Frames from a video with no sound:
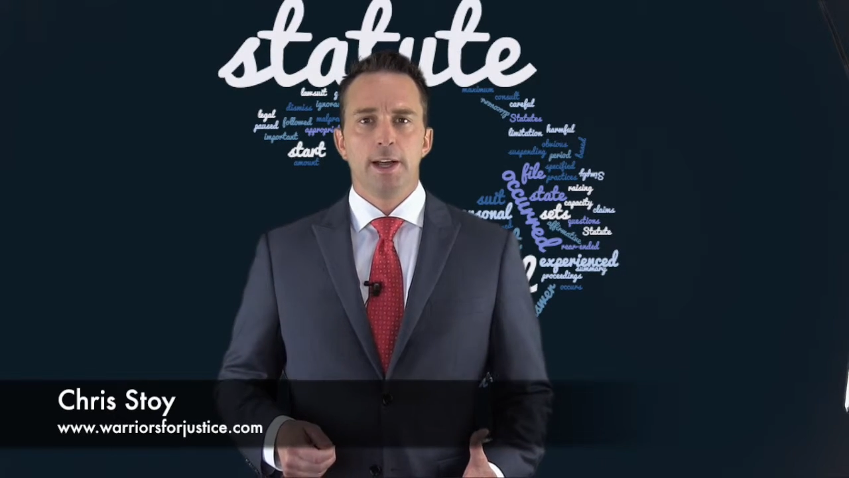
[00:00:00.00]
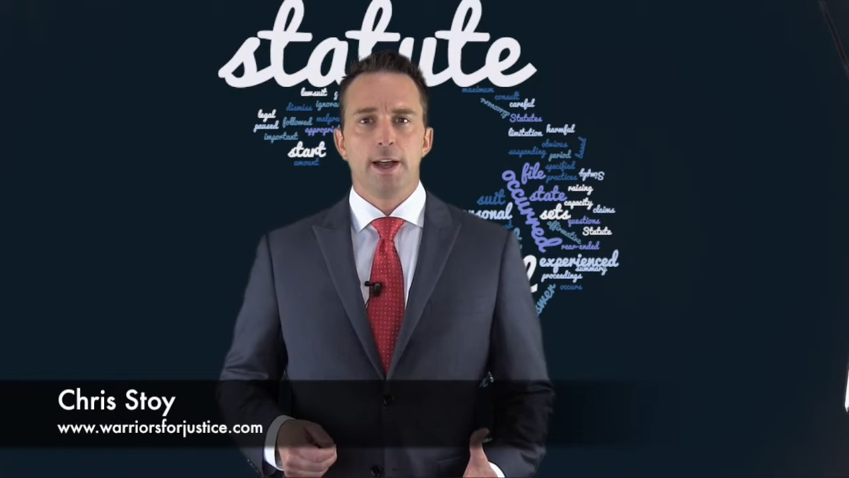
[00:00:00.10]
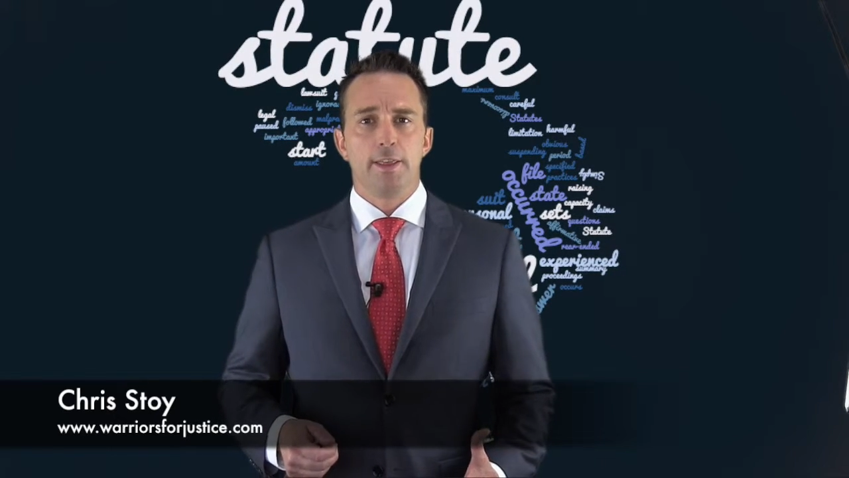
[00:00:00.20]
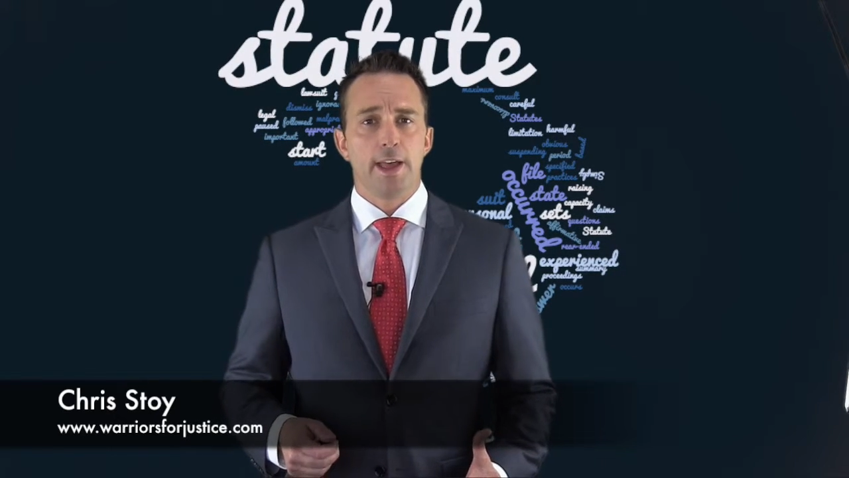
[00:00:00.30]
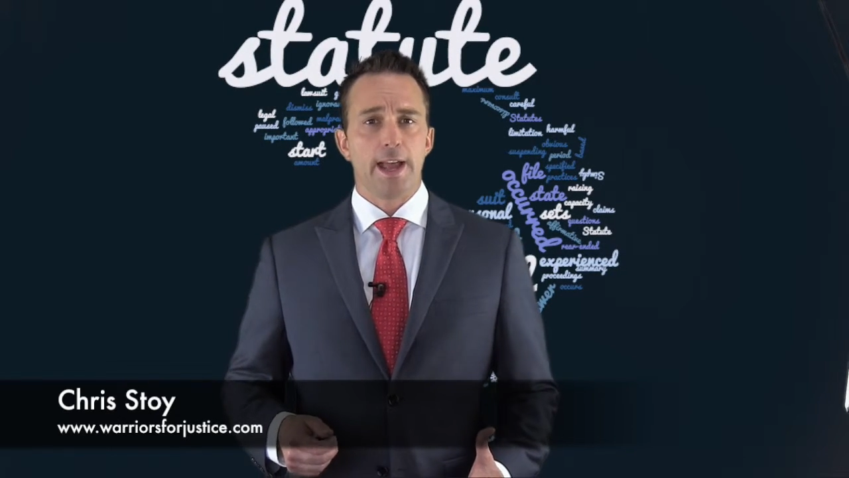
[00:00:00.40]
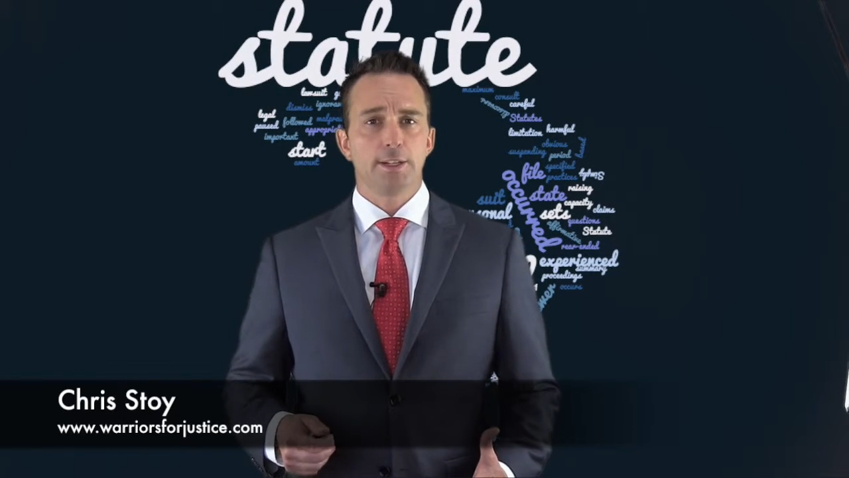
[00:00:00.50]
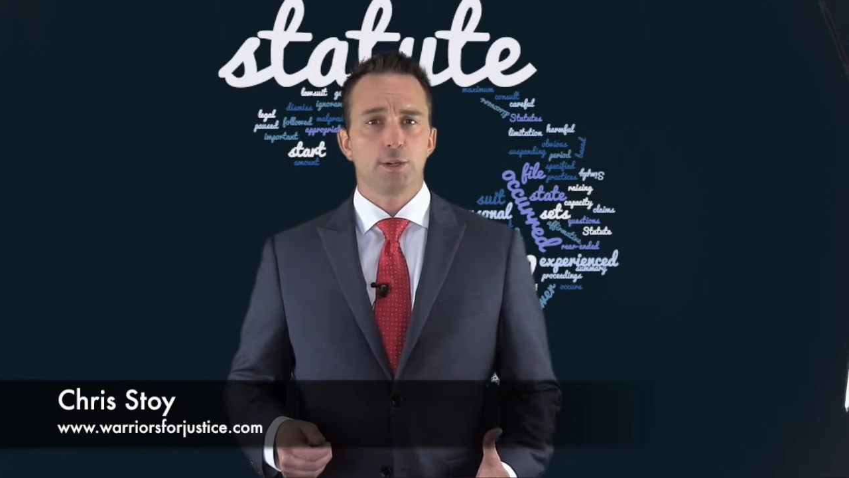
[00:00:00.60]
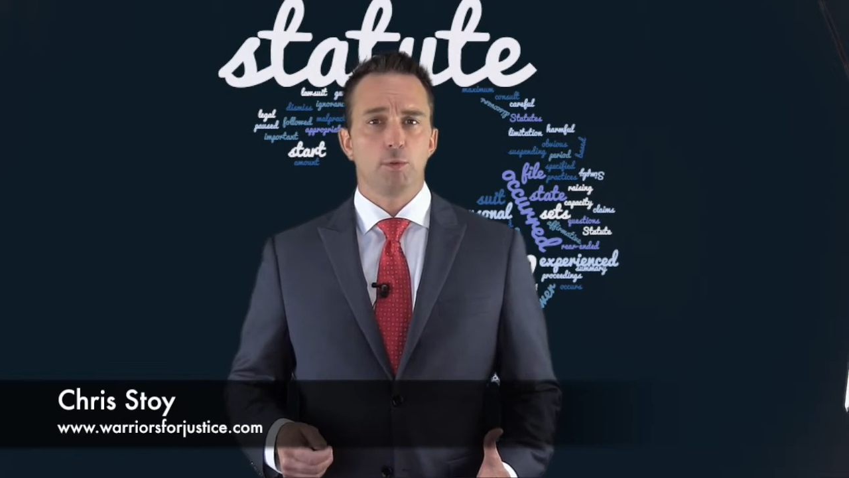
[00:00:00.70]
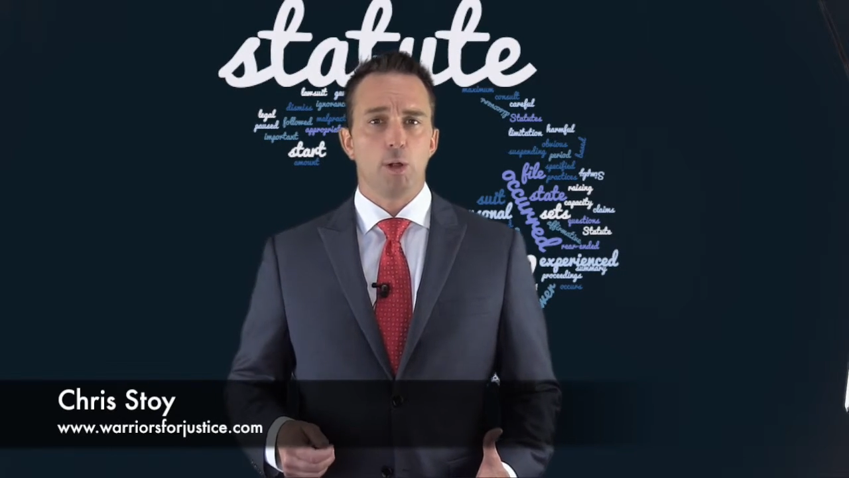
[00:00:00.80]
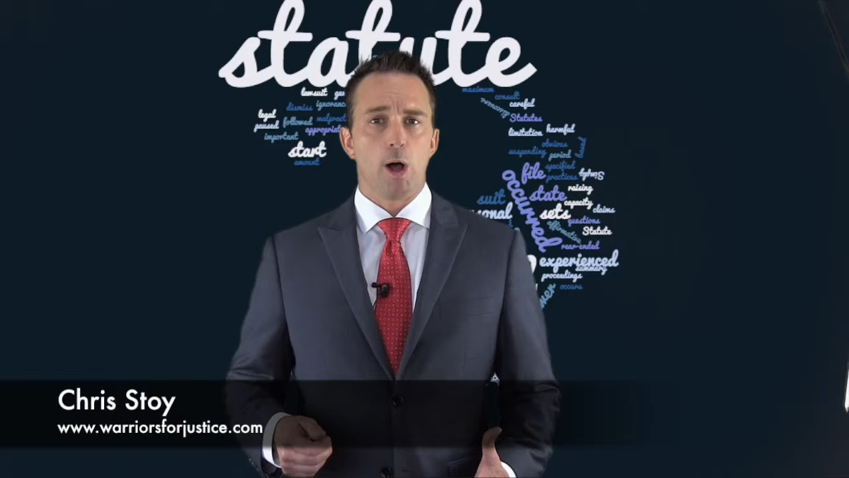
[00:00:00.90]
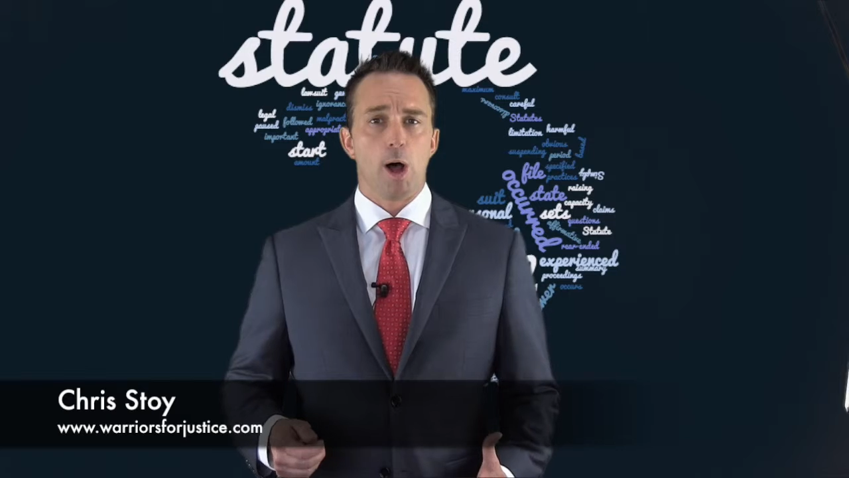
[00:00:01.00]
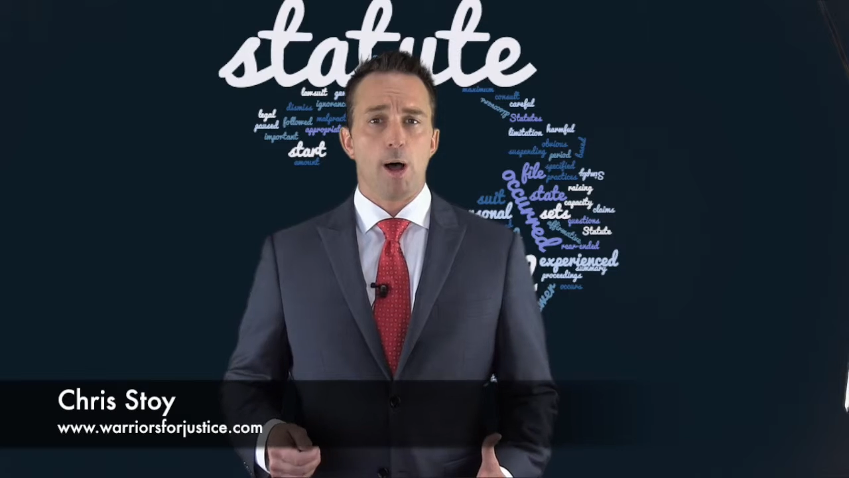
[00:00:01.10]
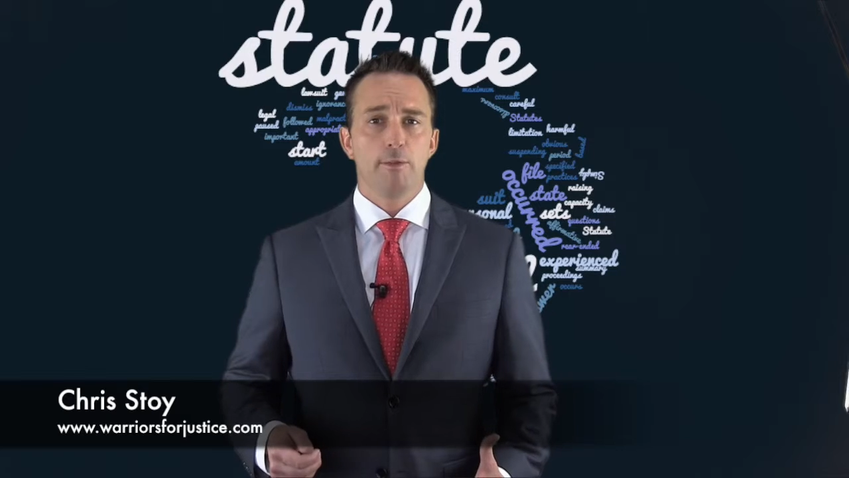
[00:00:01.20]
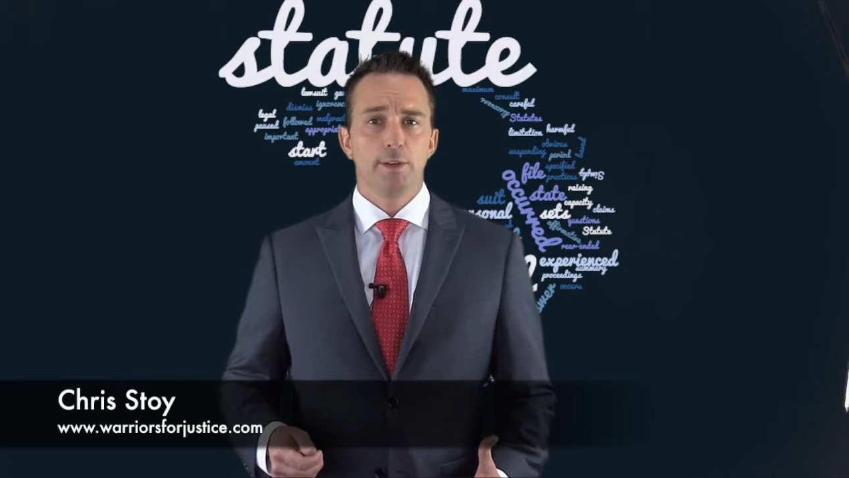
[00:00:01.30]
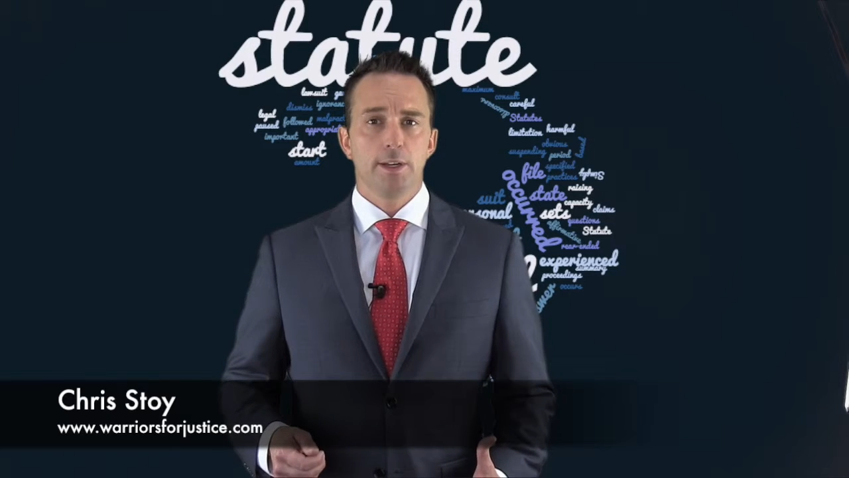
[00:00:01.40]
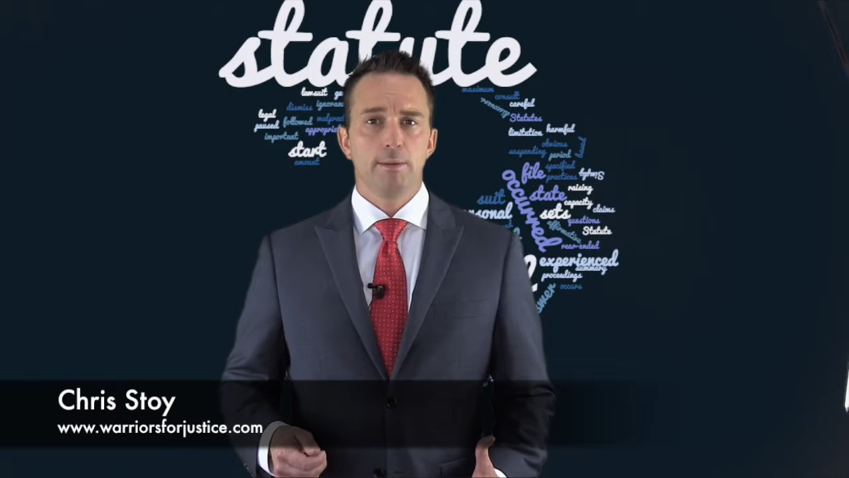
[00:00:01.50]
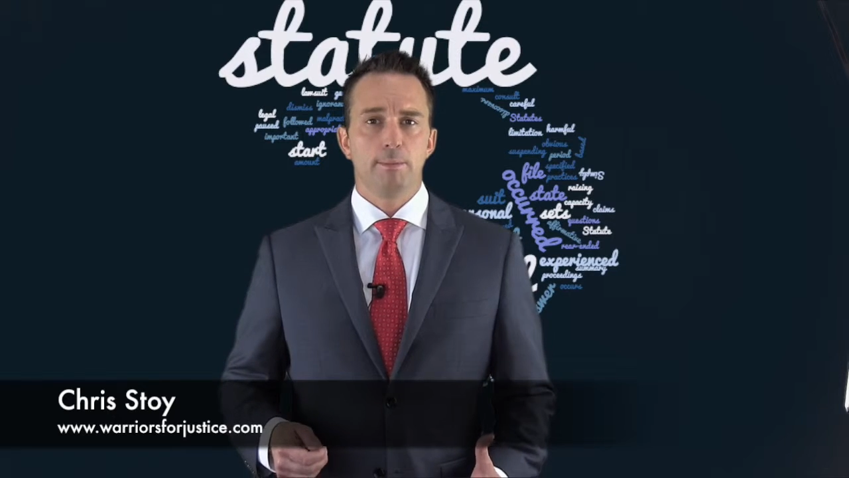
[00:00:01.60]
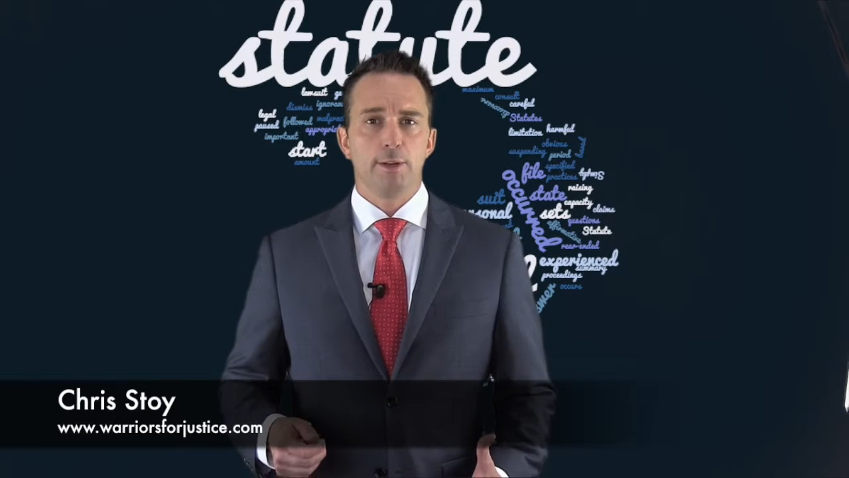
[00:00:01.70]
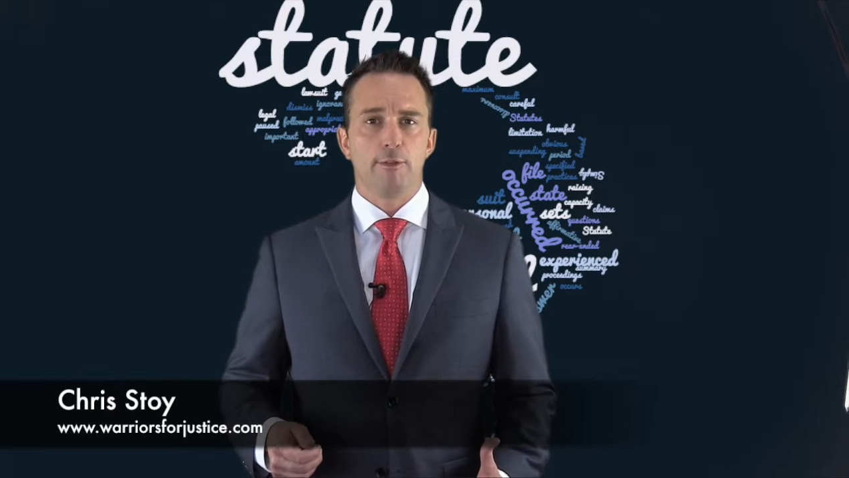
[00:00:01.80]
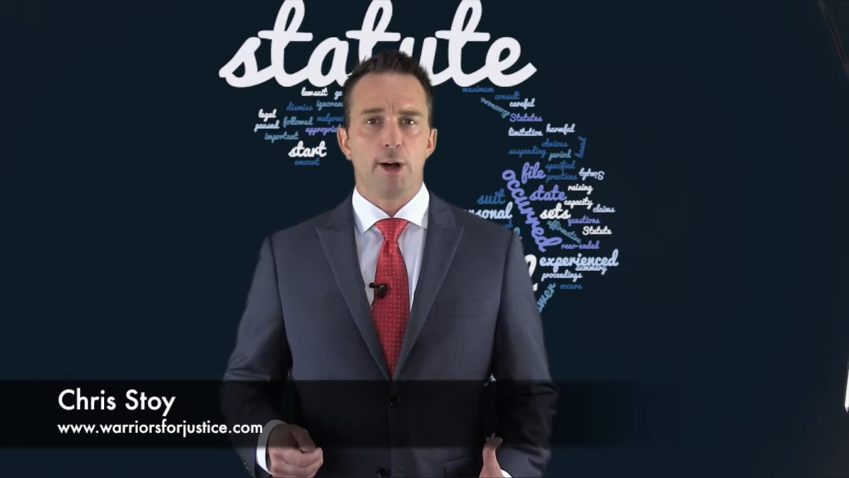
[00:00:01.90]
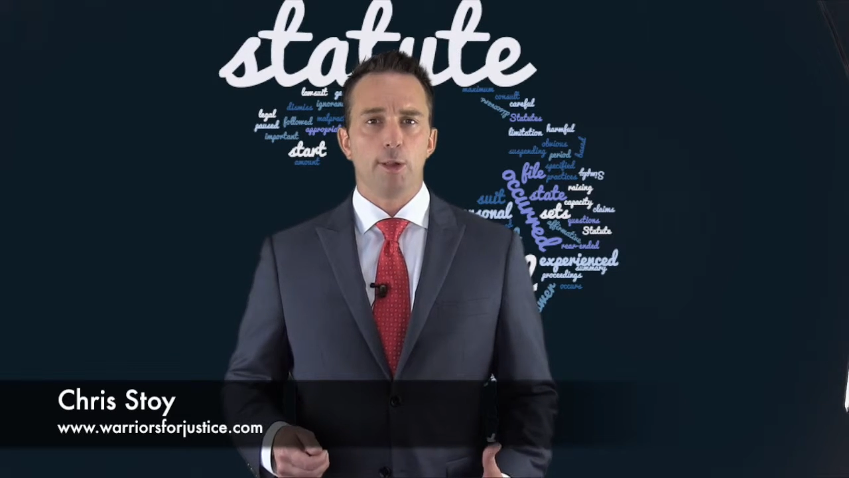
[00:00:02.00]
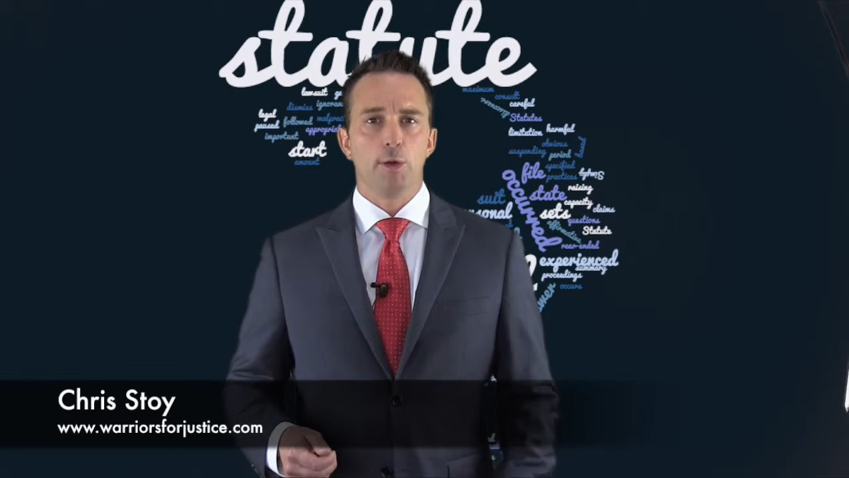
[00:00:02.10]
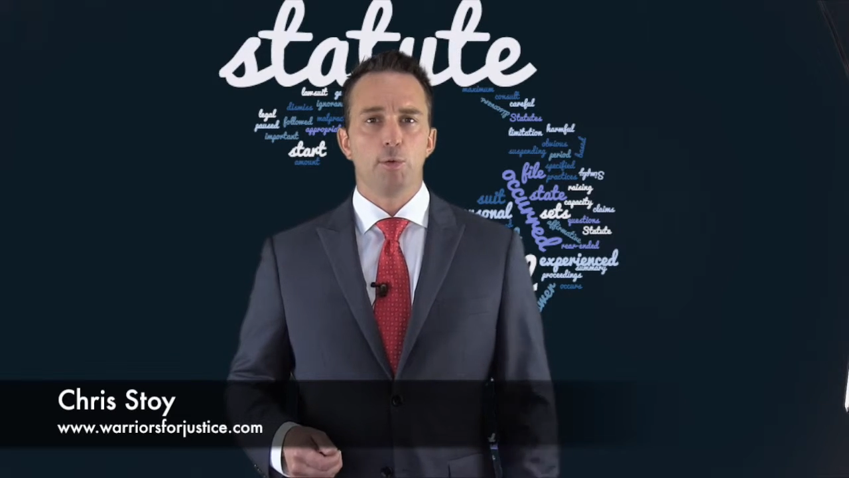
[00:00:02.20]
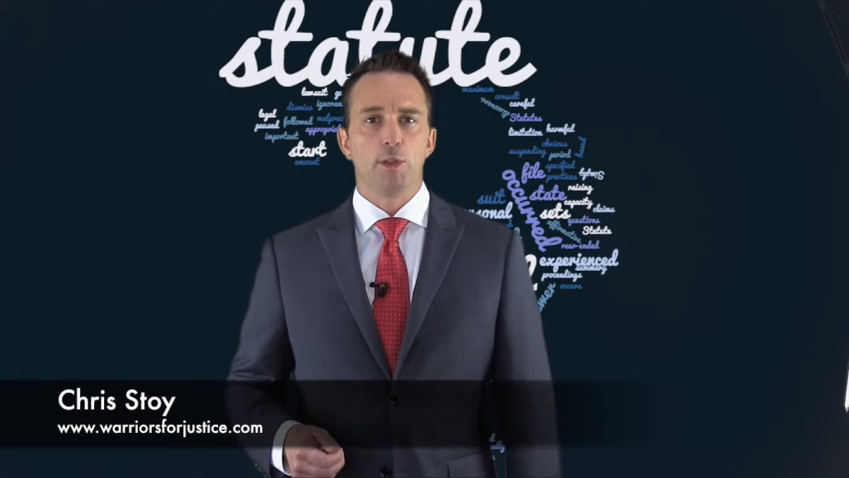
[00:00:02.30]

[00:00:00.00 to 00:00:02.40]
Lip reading: The answer will often be followed